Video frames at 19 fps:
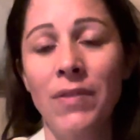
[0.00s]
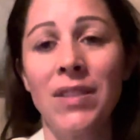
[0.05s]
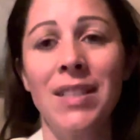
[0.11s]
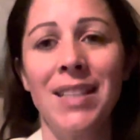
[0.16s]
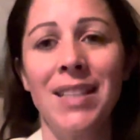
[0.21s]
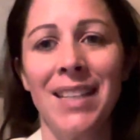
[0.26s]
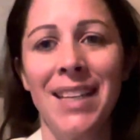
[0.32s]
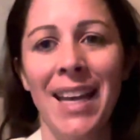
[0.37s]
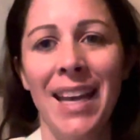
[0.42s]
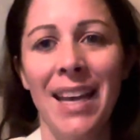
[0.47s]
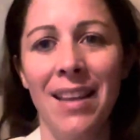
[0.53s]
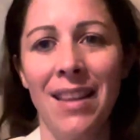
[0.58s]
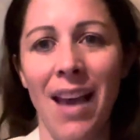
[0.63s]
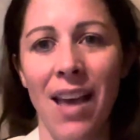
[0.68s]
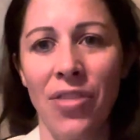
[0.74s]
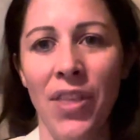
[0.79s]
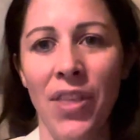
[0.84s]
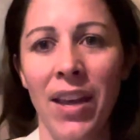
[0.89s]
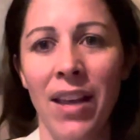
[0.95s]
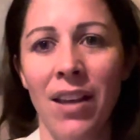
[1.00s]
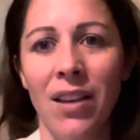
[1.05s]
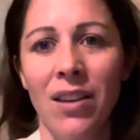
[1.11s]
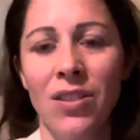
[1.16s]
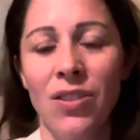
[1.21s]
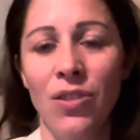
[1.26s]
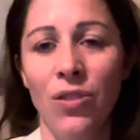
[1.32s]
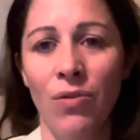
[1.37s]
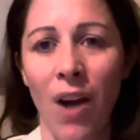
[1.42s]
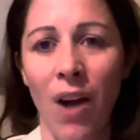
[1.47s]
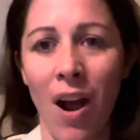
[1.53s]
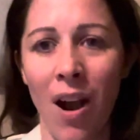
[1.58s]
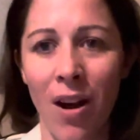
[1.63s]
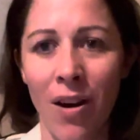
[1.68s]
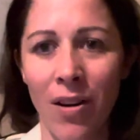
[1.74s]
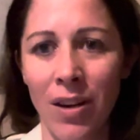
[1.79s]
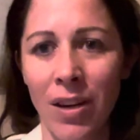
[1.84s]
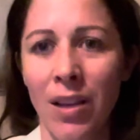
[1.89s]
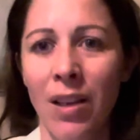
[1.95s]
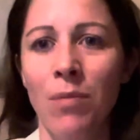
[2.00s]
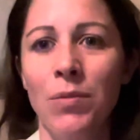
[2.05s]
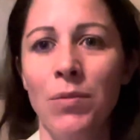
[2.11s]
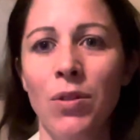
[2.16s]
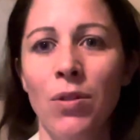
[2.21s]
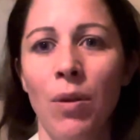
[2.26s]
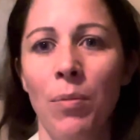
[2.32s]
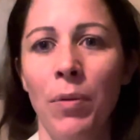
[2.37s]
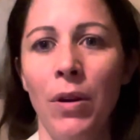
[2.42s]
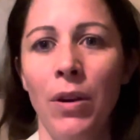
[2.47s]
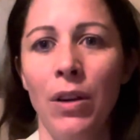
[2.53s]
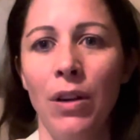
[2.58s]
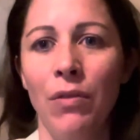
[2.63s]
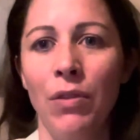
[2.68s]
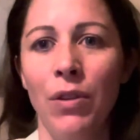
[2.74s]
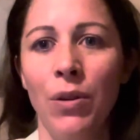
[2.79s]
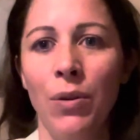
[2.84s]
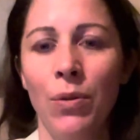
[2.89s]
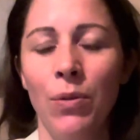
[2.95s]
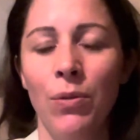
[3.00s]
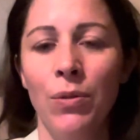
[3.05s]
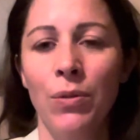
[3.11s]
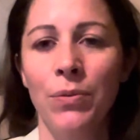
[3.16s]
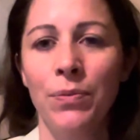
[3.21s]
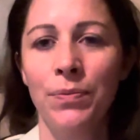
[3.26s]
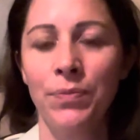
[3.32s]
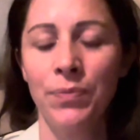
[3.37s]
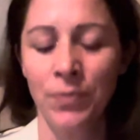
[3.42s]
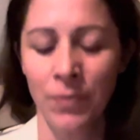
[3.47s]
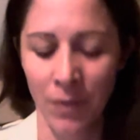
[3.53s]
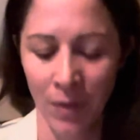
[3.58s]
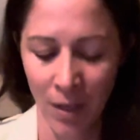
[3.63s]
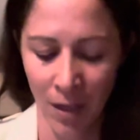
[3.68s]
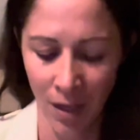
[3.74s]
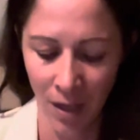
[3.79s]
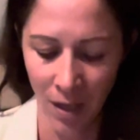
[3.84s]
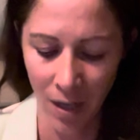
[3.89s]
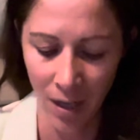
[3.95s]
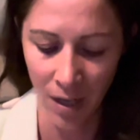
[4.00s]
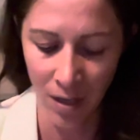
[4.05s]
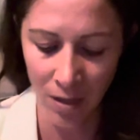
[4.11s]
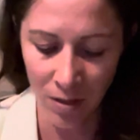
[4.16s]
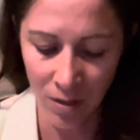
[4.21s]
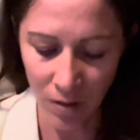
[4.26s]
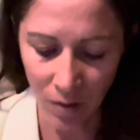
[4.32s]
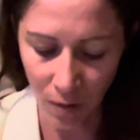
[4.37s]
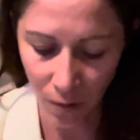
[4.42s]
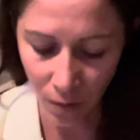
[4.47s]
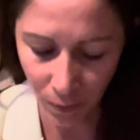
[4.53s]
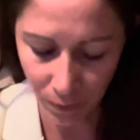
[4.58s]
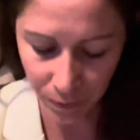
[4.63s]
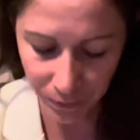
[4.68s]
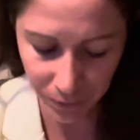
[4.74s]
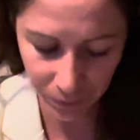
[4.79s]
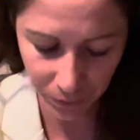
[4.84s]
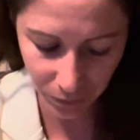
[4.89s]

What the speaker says: decay that thing because you've already come to a point of view. So,